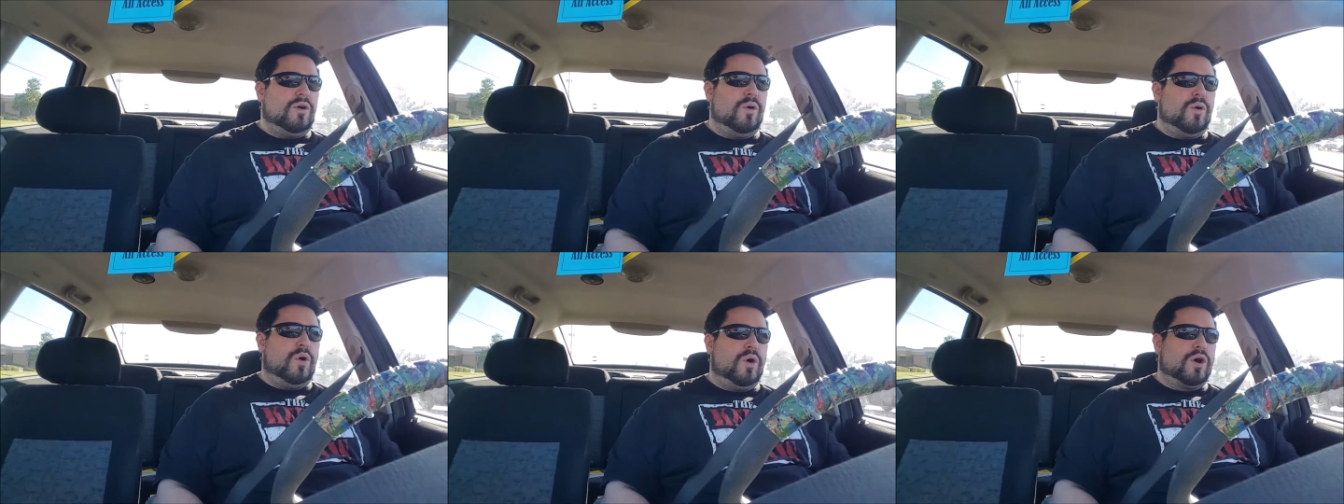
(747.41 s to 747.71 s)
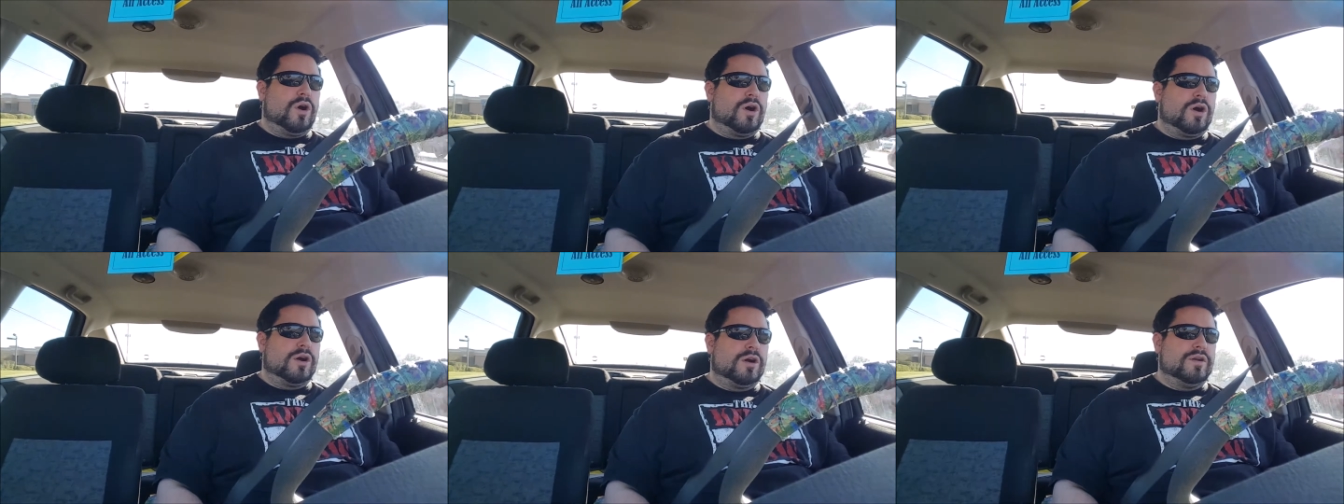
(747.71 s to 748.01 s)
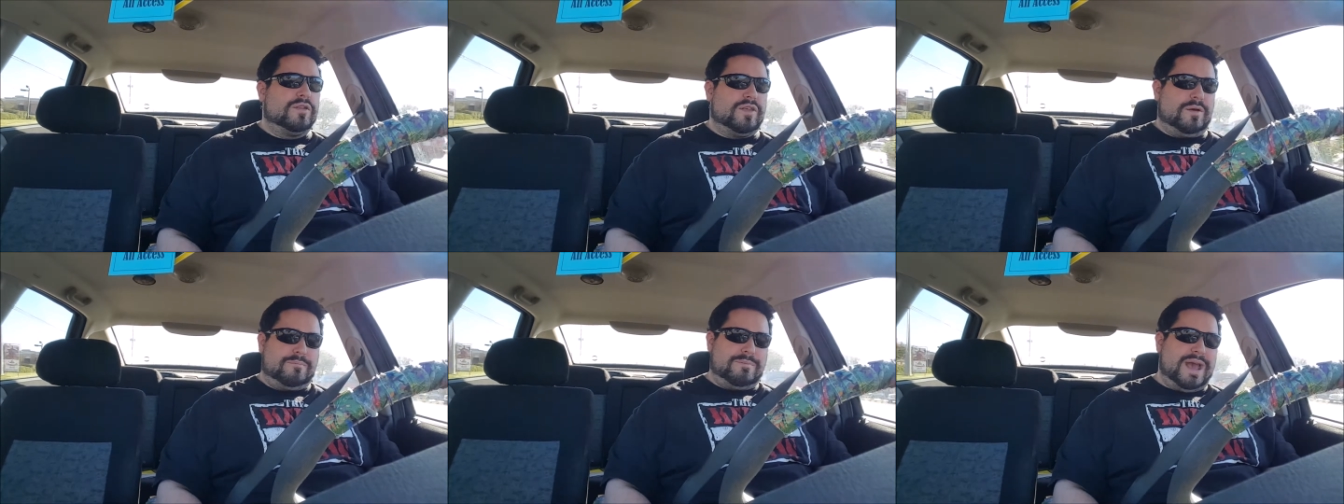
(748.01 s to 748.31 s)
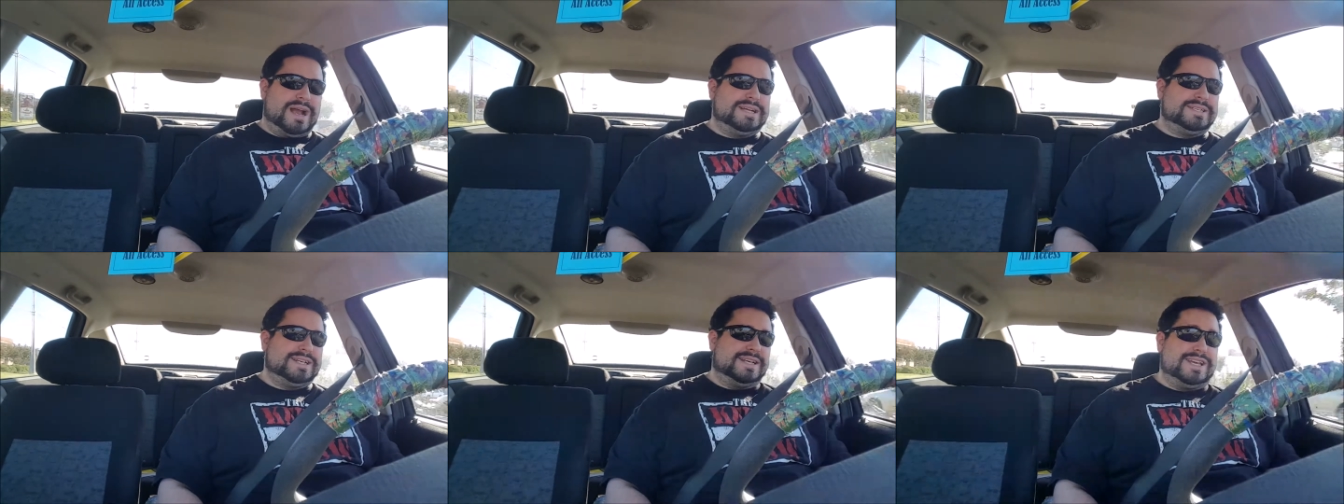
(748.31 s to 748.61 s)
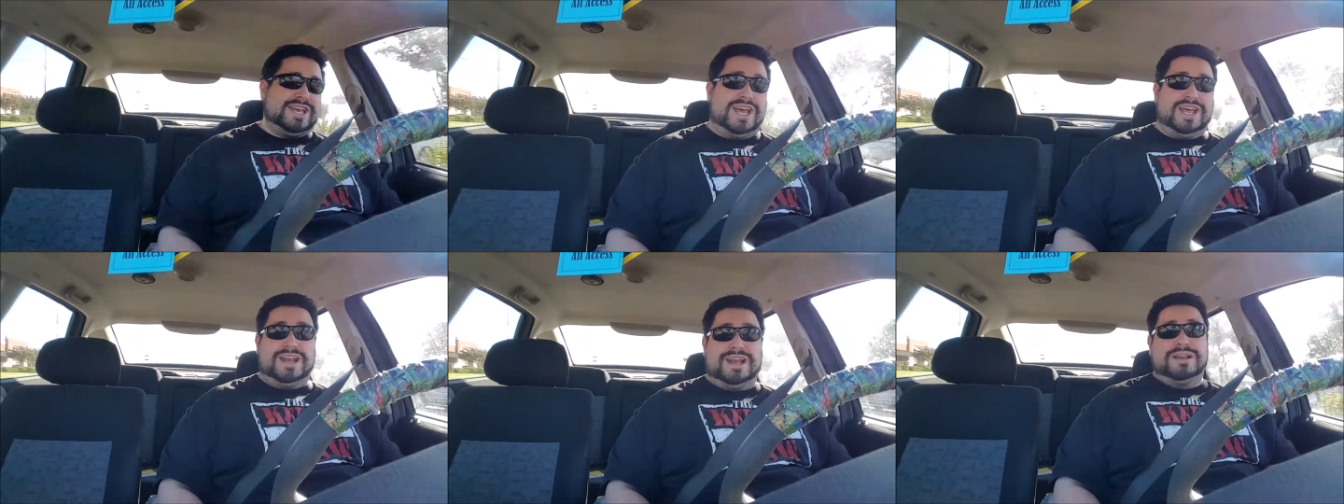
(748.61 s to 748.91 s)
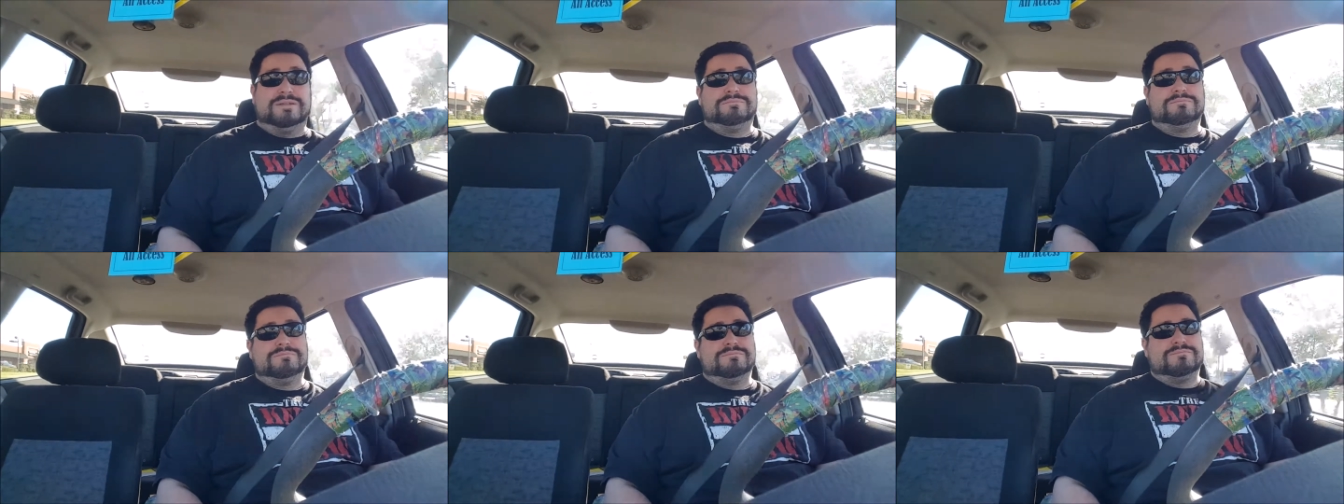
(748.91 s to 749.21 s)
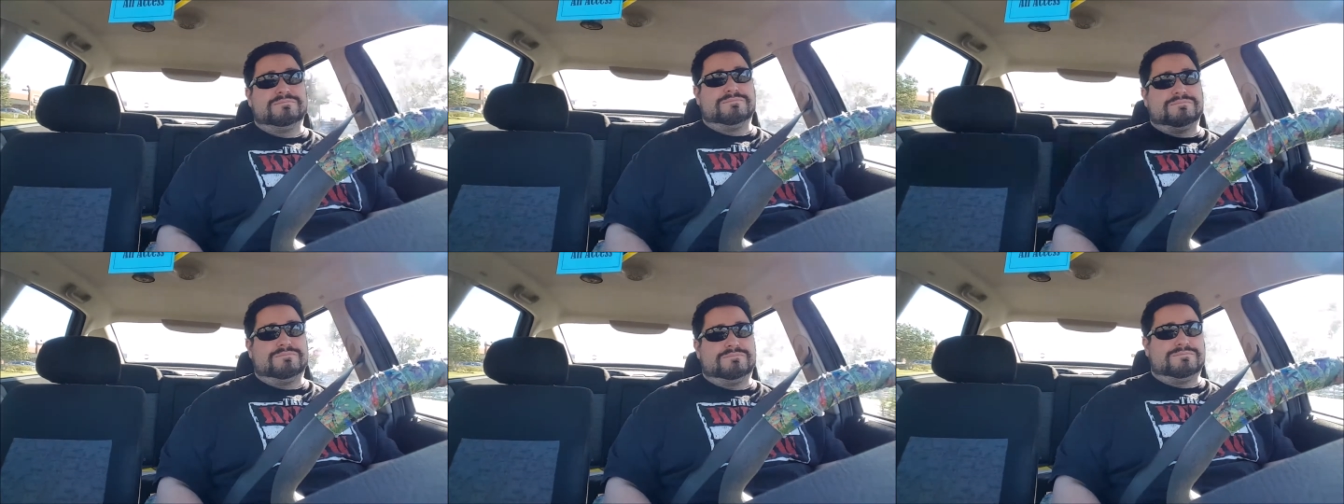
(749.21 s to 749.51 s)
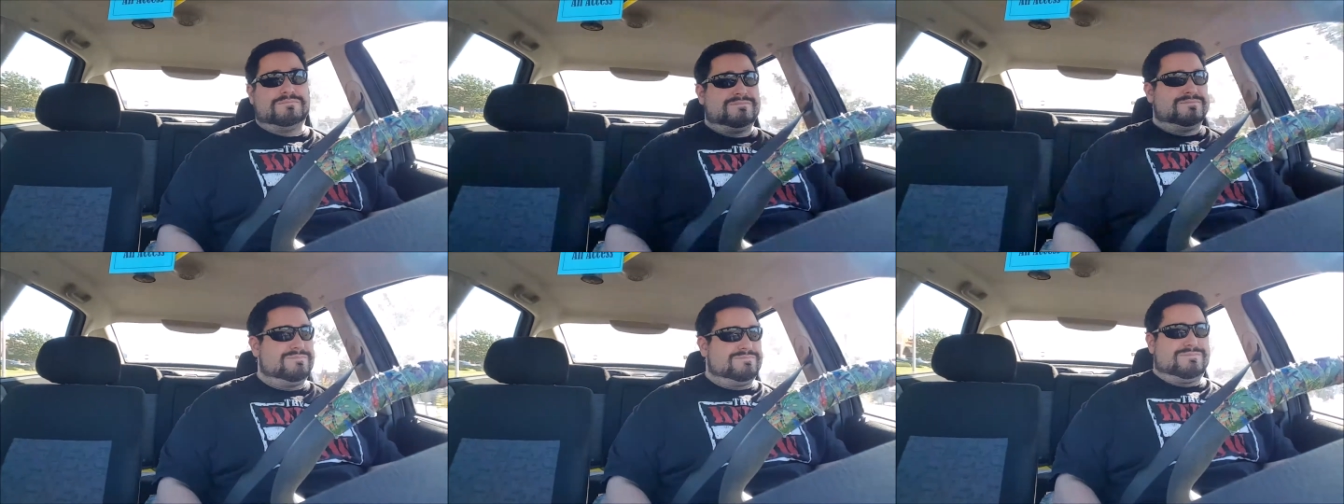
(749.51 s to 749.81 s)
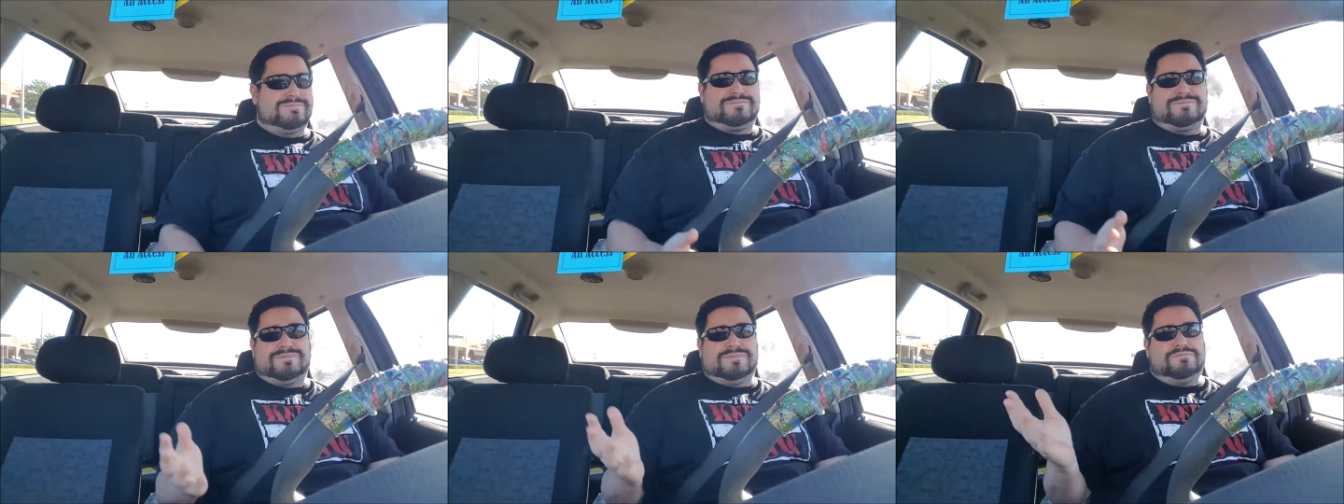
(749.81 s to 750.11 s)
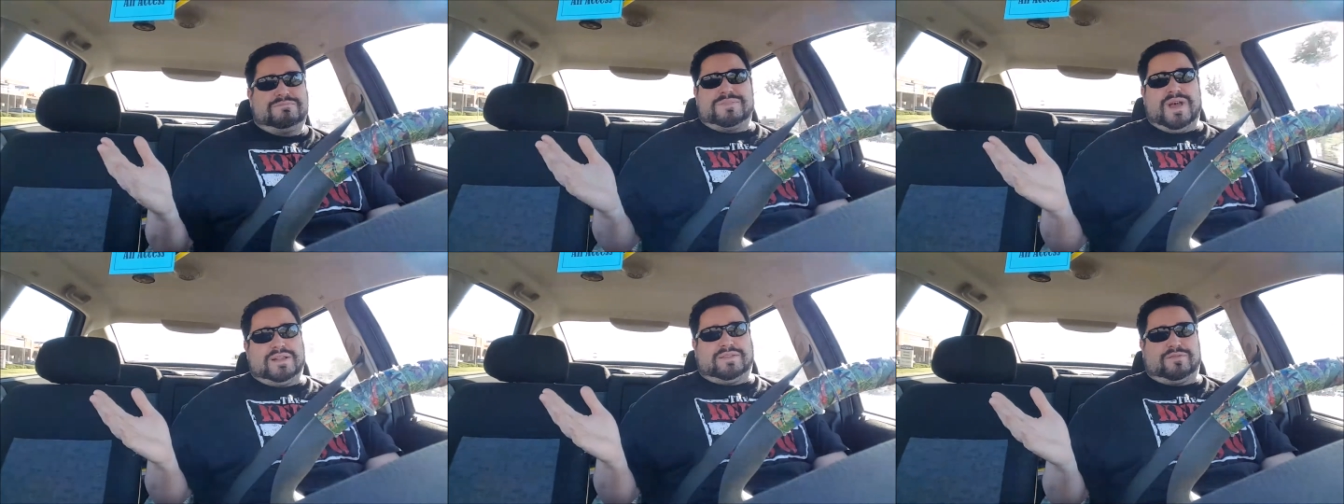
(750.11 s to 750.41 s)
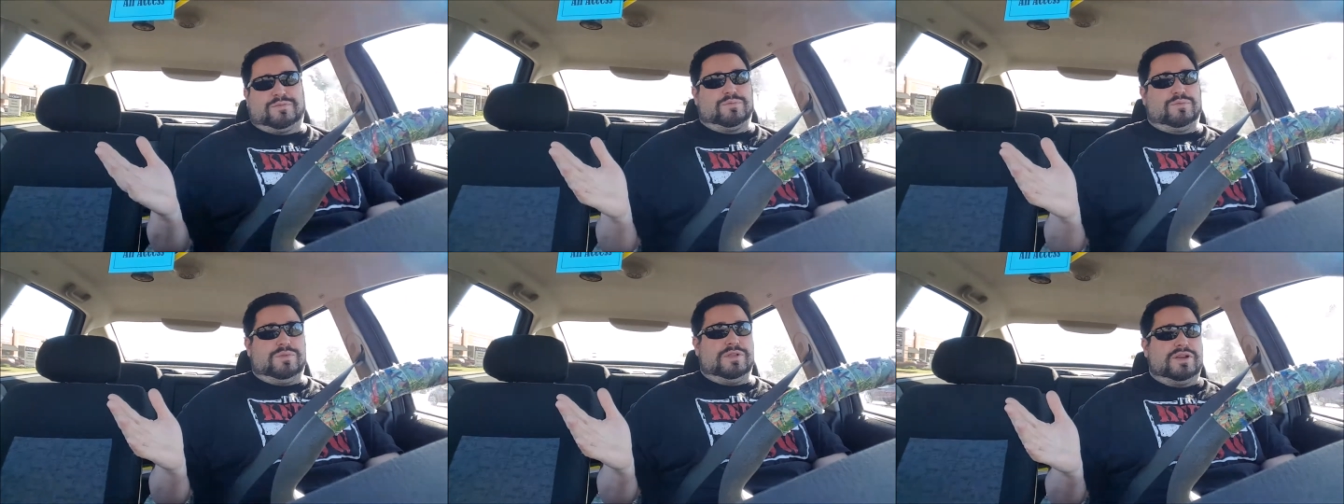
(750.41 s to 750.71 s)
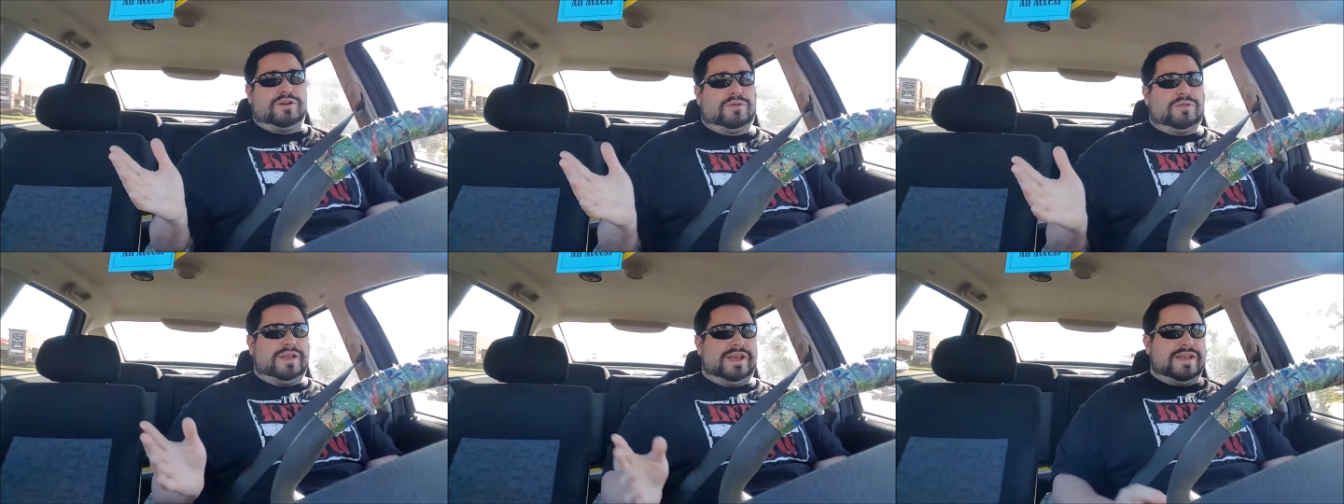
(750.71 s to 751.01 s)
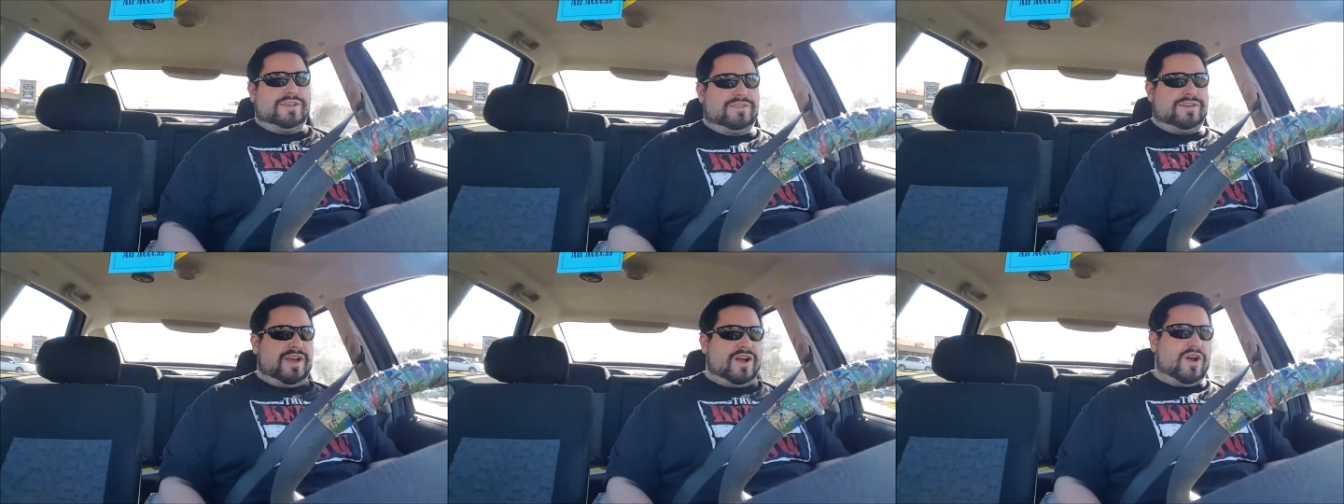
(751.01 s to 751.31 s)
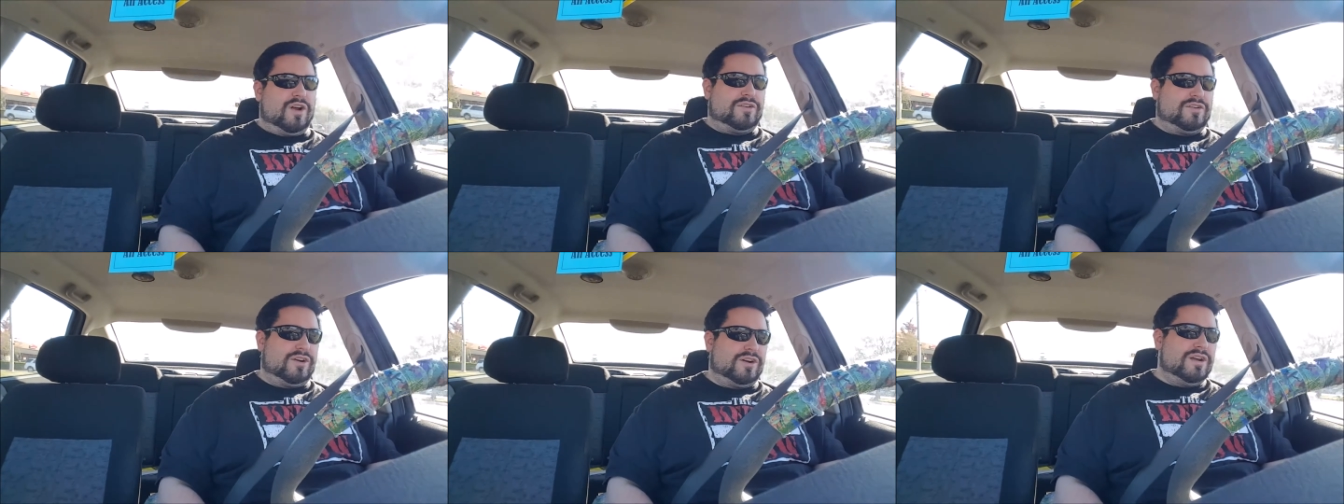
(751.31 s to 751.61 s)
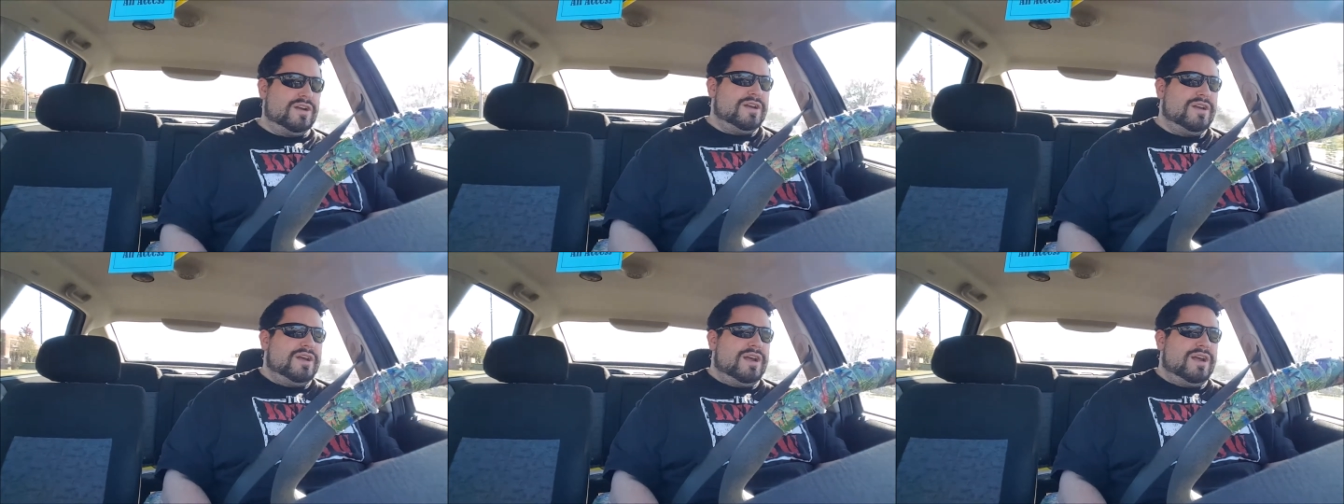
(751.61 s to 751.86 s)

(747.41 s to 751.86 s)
or the Mexican. That's literally his character.